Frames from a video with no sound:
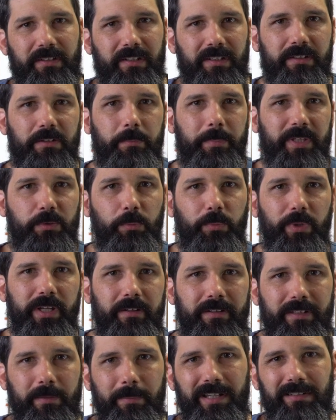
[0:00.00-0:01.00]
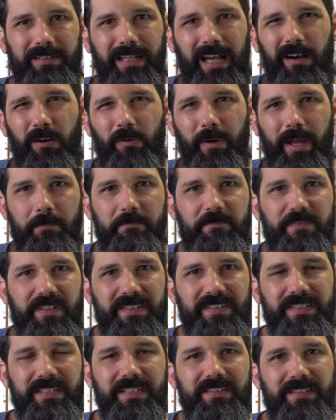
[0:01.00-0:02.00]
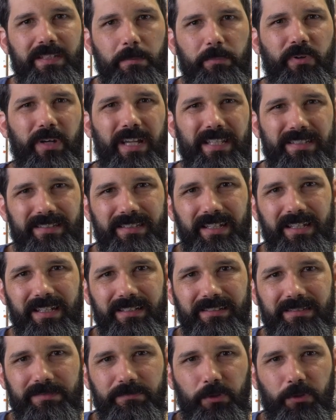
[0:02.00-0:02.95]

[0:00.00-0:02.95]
a little bit weird about how M V C separates things.